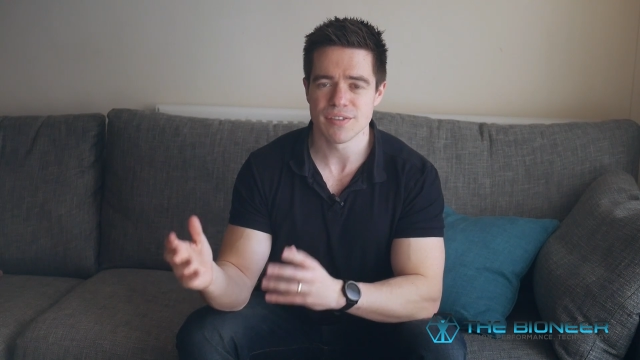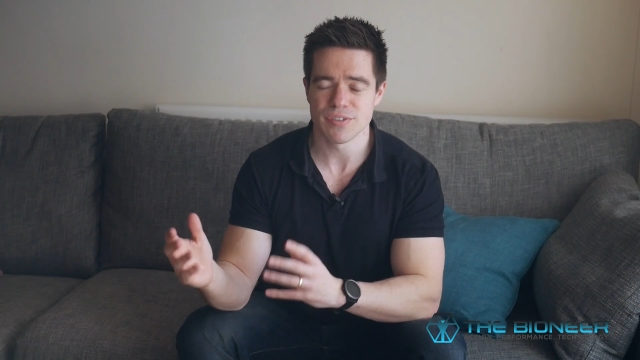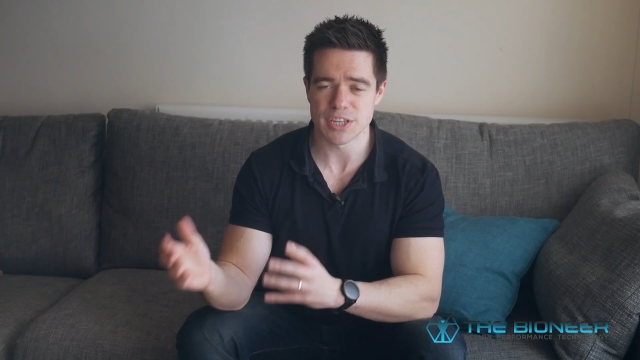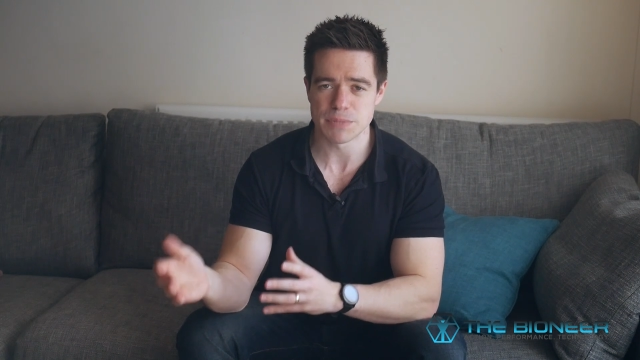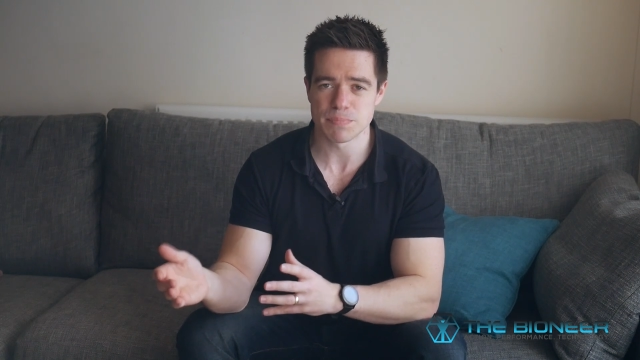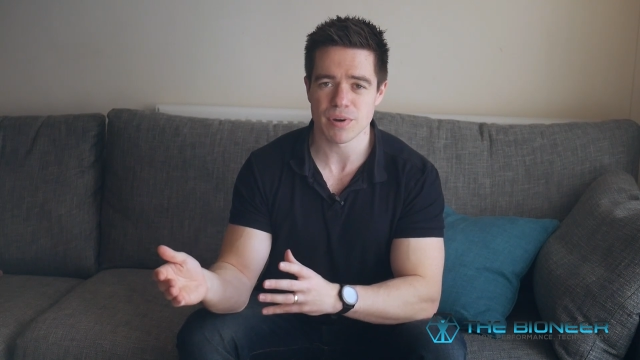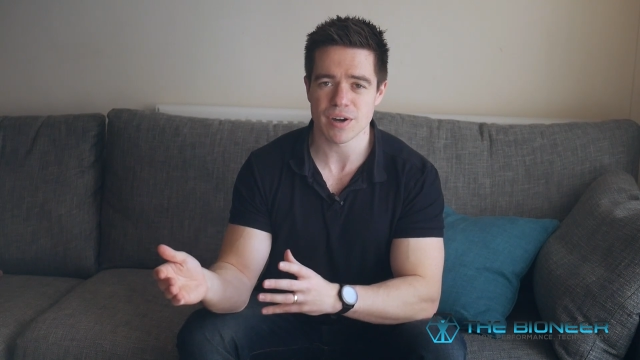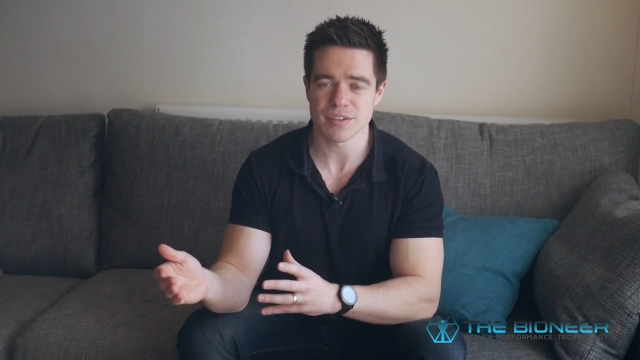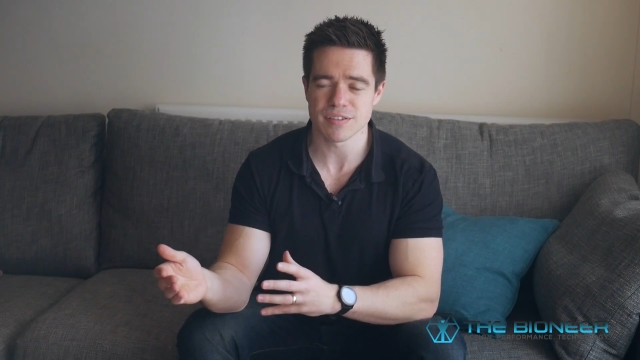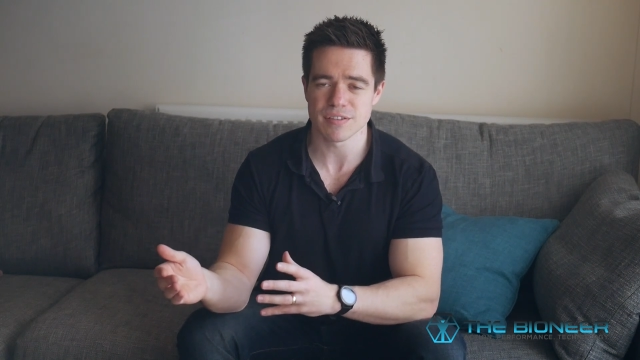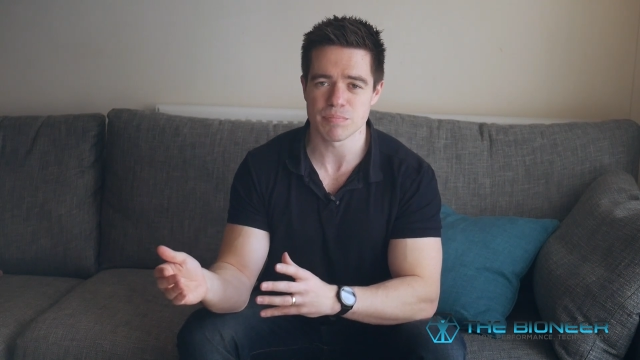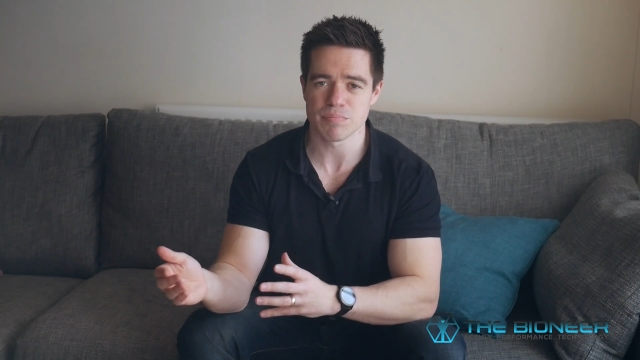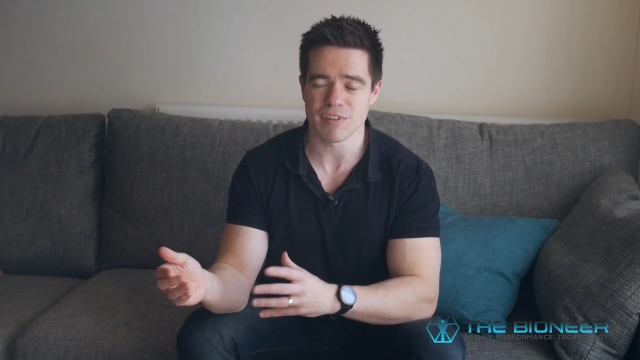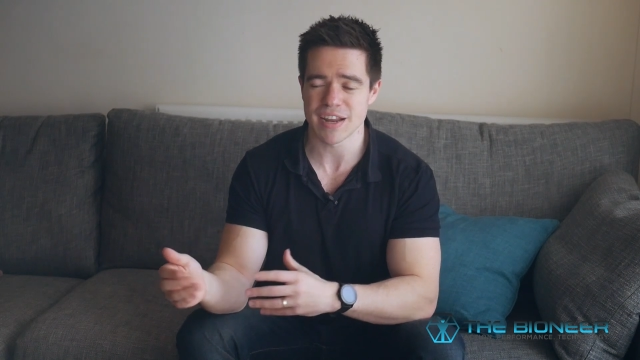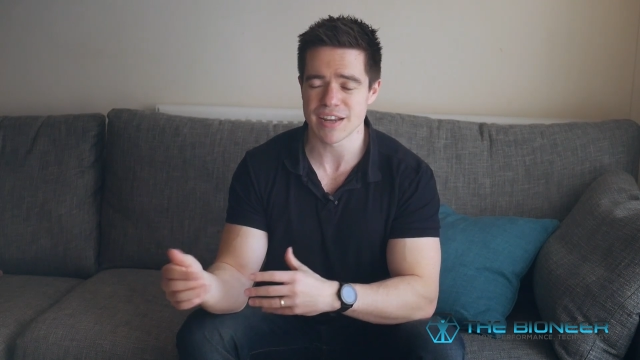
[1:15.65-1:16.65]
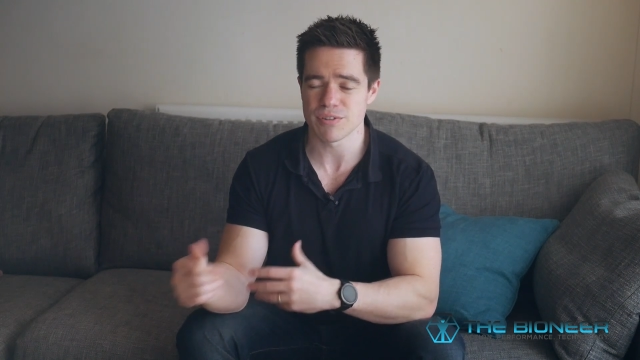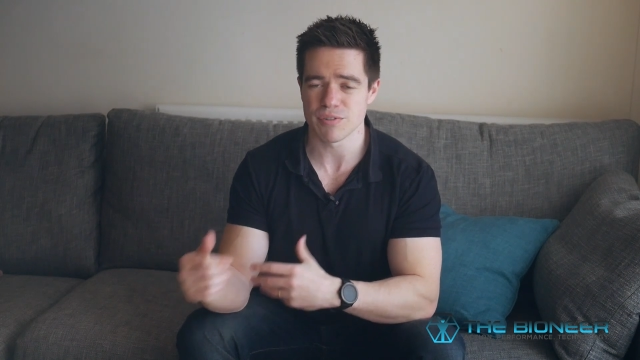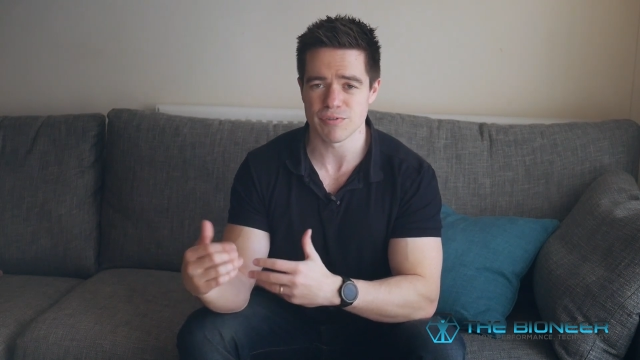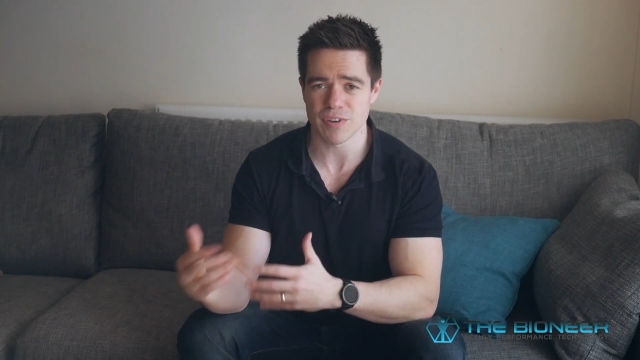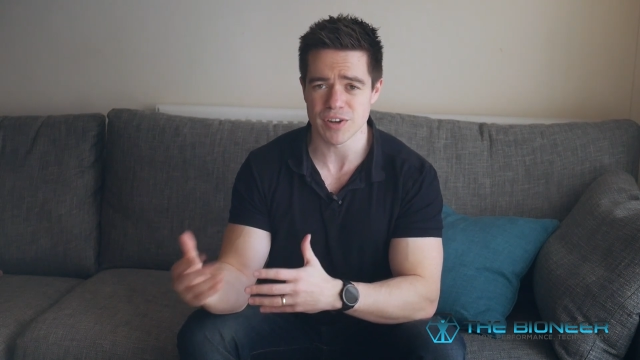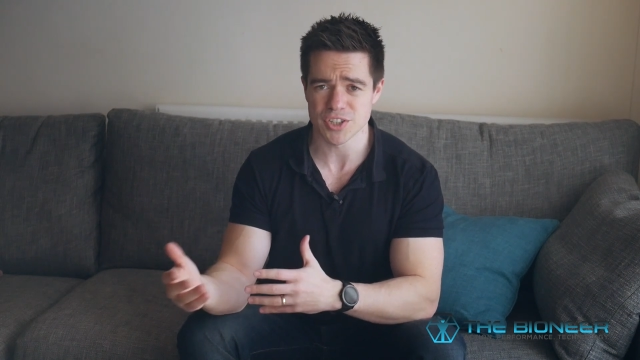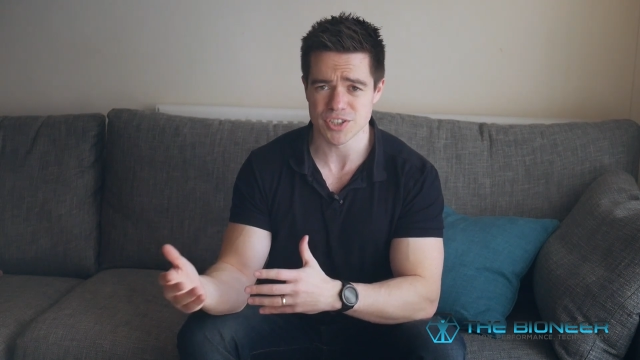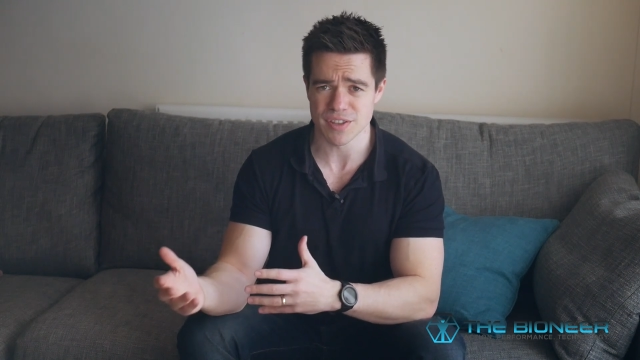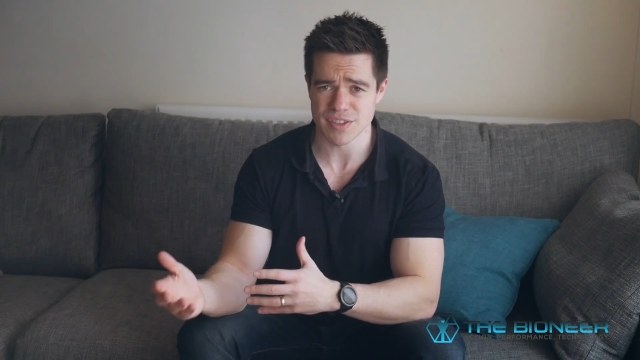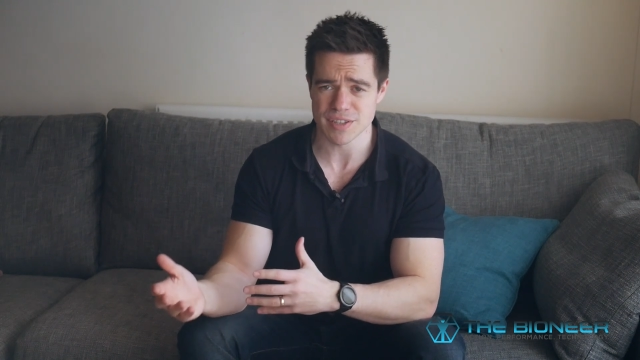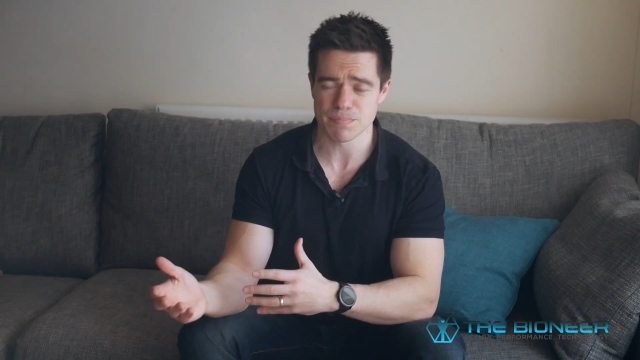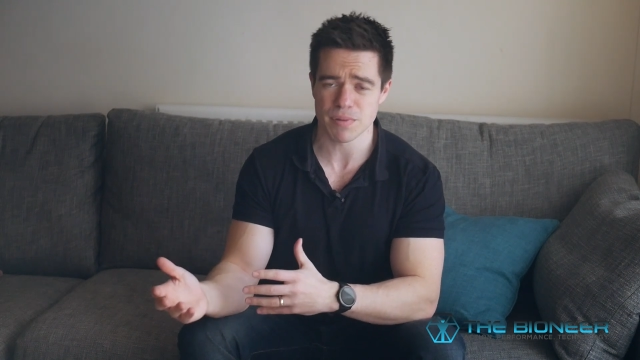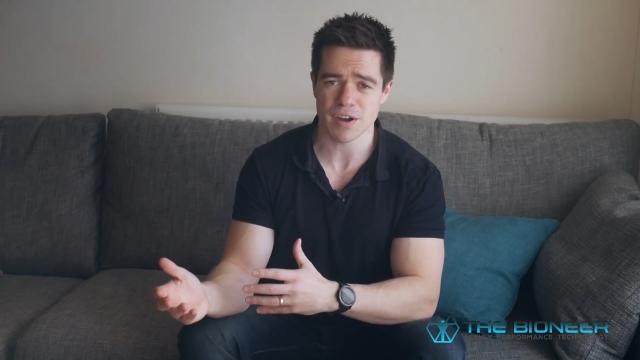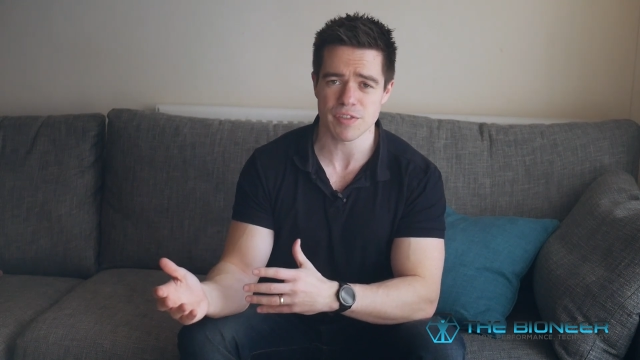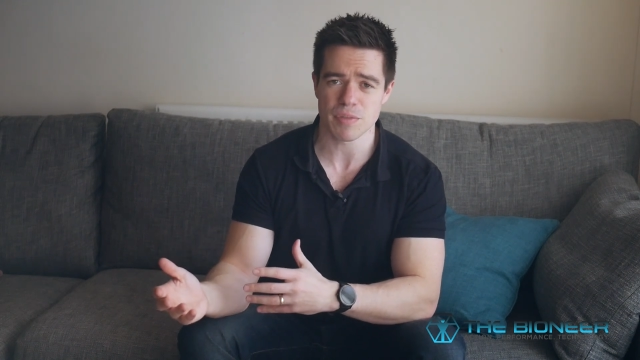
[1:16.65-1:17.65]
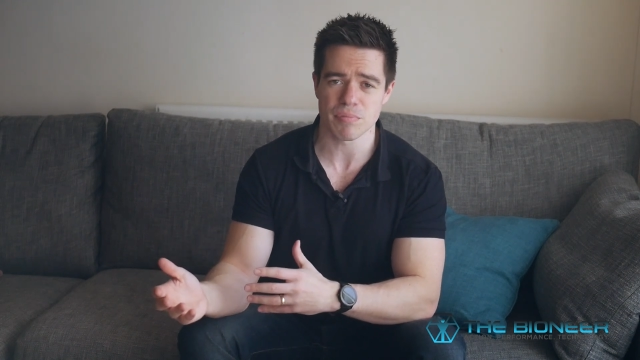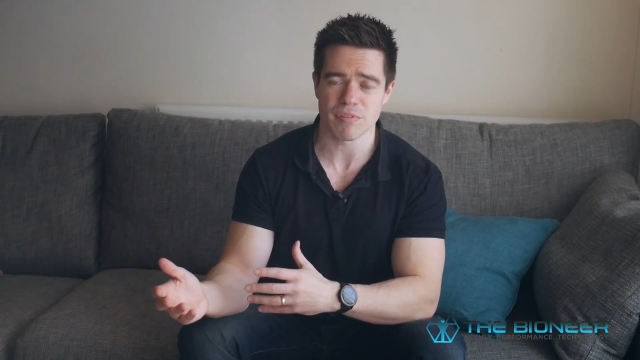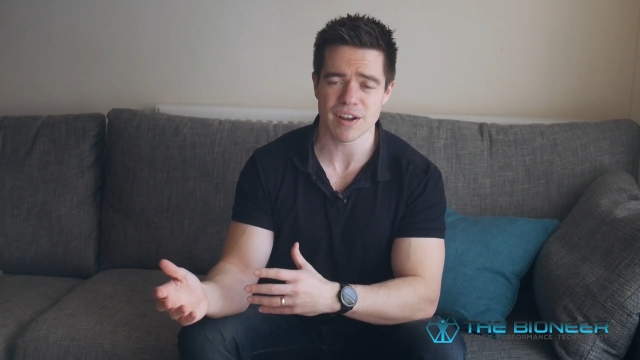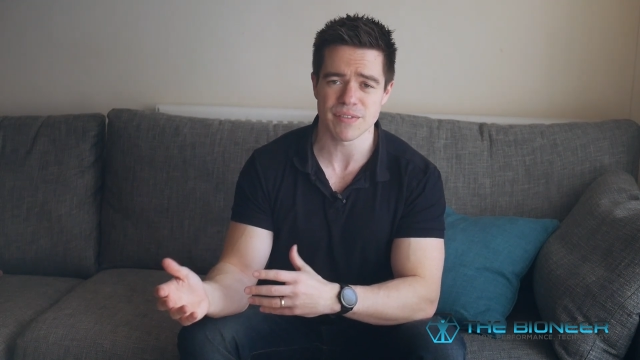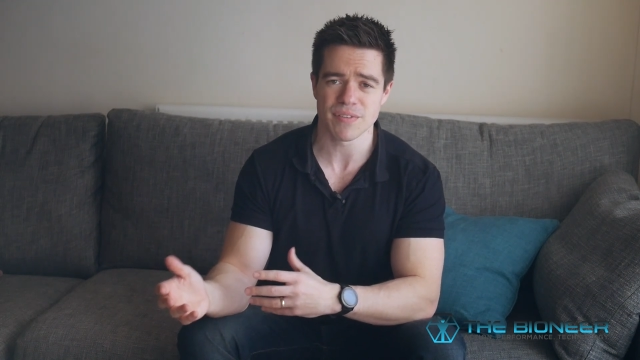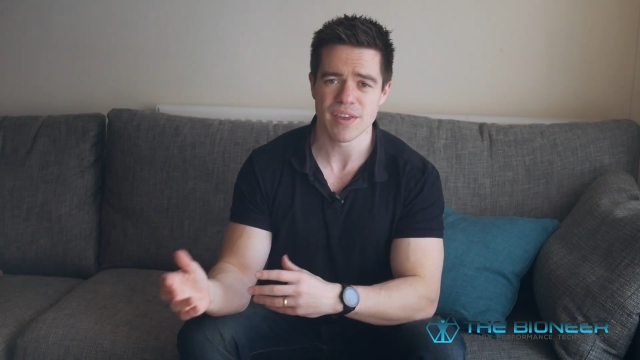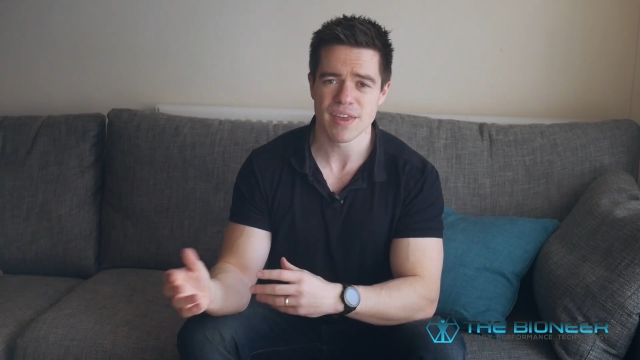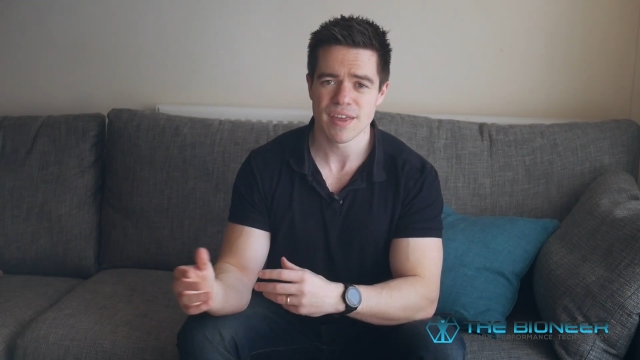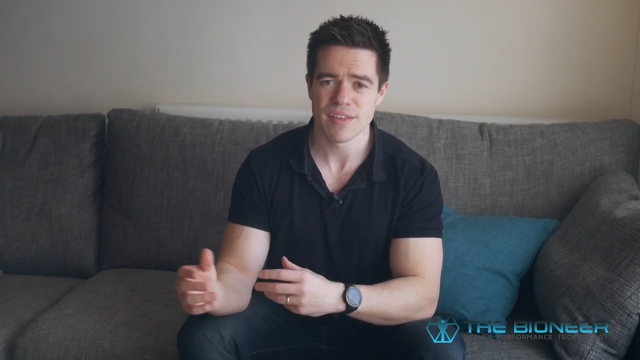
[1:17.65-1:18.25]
this part of the brain or function in this part of the brain,